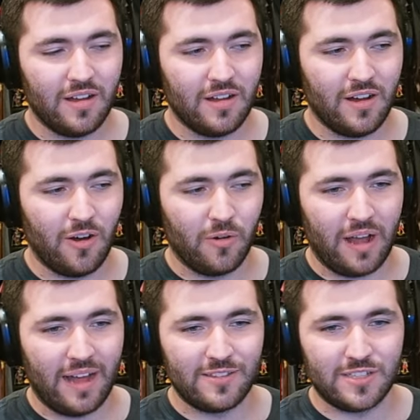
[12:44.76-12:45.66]
Oh,
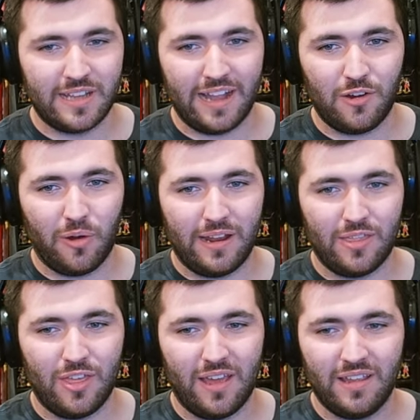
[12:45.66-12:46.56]
God, there's an end
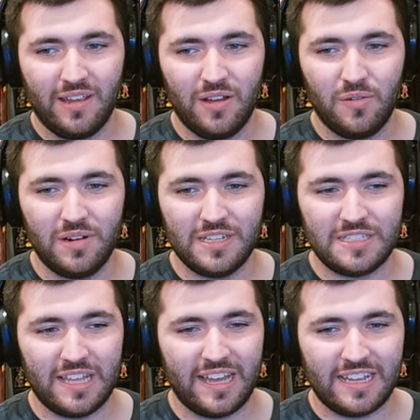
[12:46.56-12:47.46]
credit thing. What is
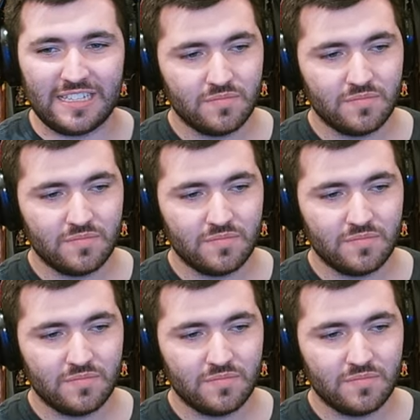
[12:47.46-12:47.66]
this?